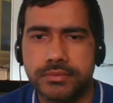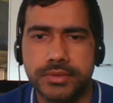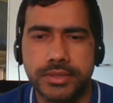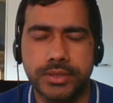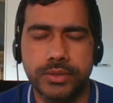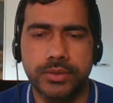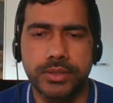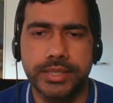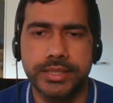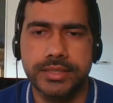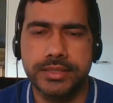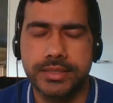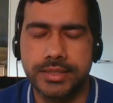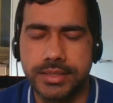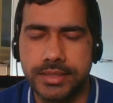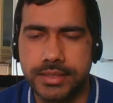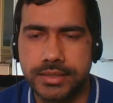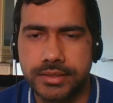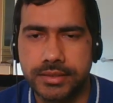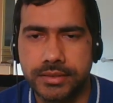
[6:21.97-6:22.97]
you know, let's
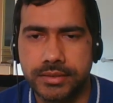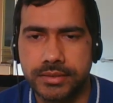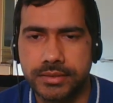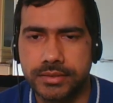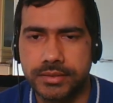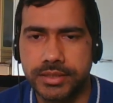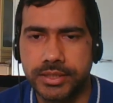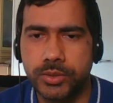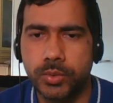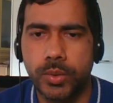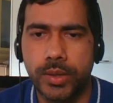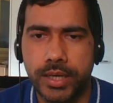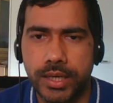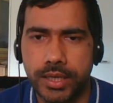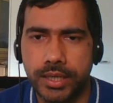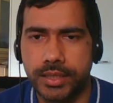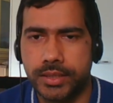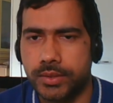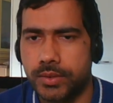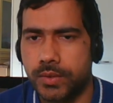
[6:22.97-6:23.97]
say the
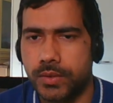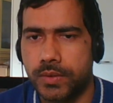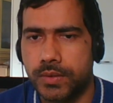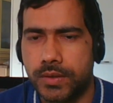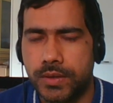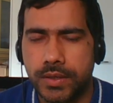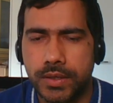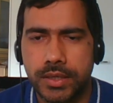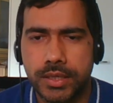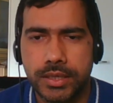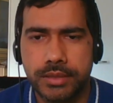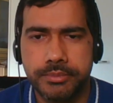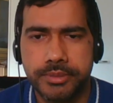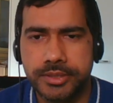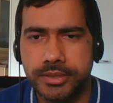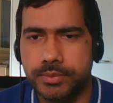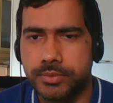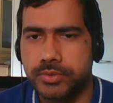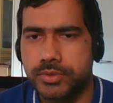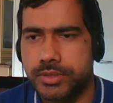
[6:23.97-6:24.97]
UI or
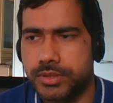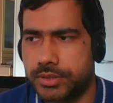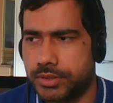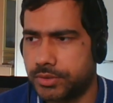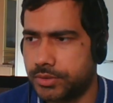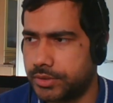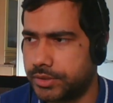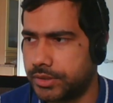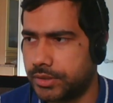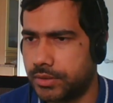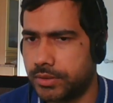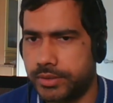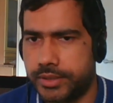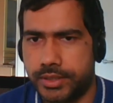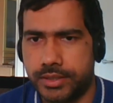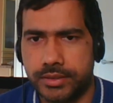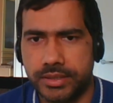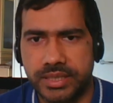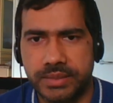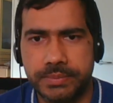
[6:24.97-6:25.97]
PwC or
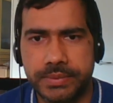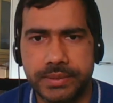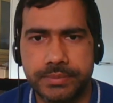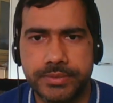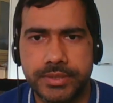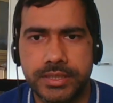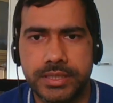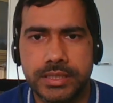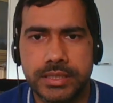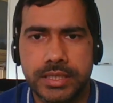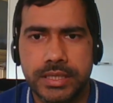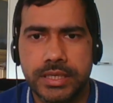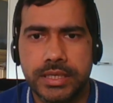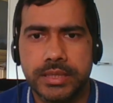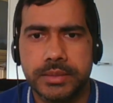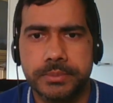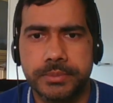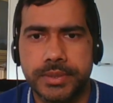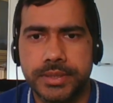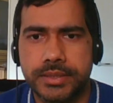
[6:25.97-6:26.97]
Deloitte or KPMG,
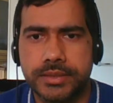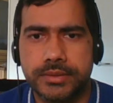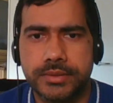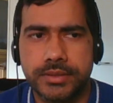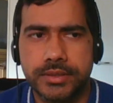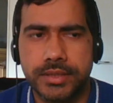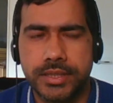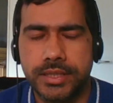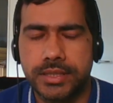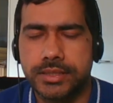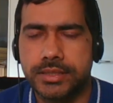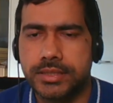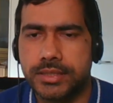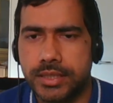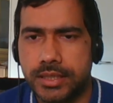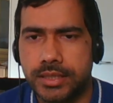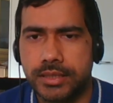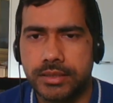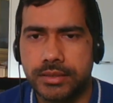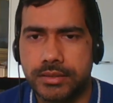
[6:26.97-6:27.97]
but they are
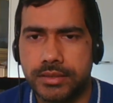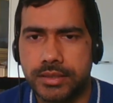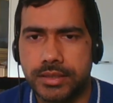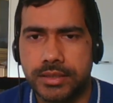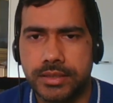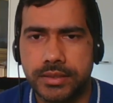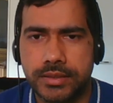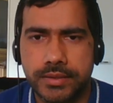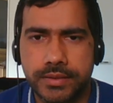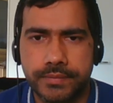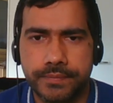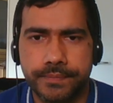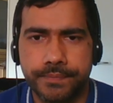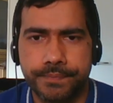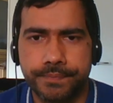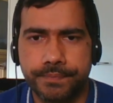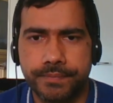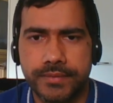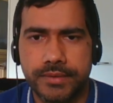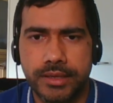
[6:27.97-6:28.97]
still,
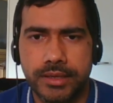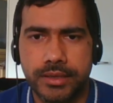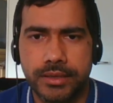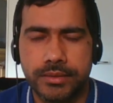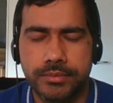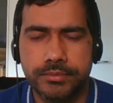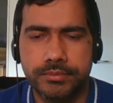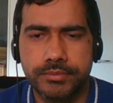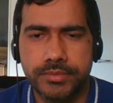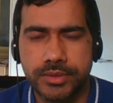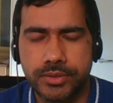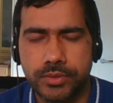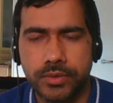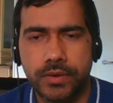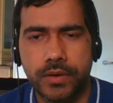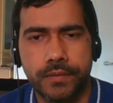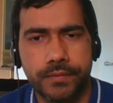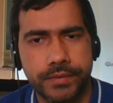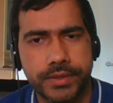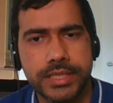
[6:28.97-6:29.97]
you
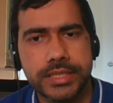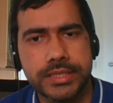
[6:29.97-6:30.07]
know, of